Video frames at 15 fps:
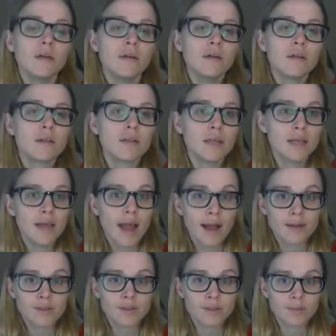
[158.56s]
the
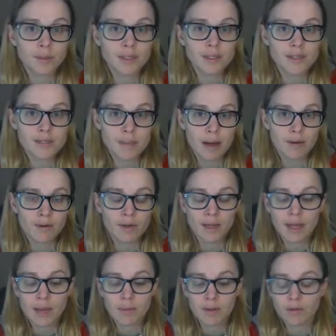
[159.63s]
actor that plays the Mountain in
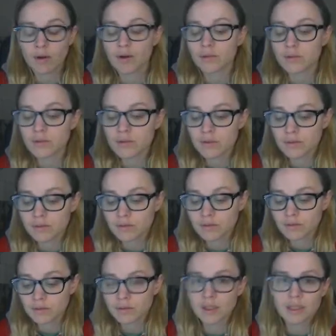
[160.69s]
Game of Thrones.
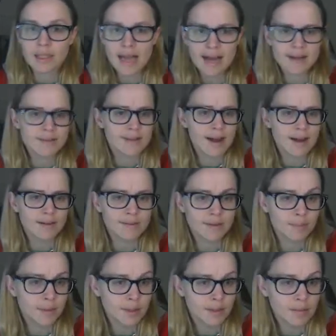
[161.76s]
The last actor
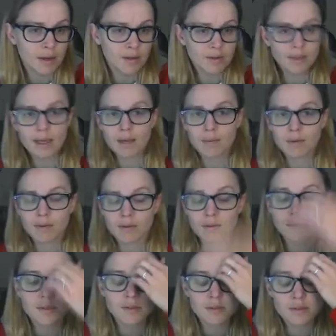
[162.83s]
that played the Mountain in Game of
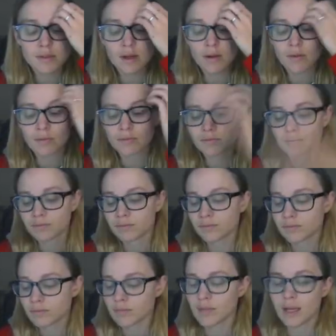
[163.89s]
Thrones. So
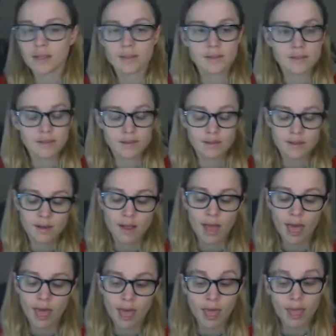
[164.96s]

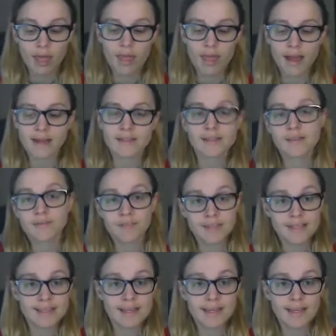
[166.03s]
that's the
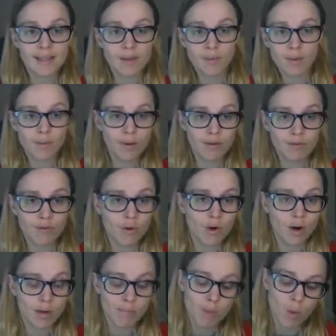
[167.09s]
physique that we went
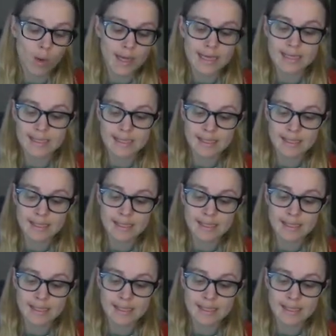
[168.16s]
for, boys.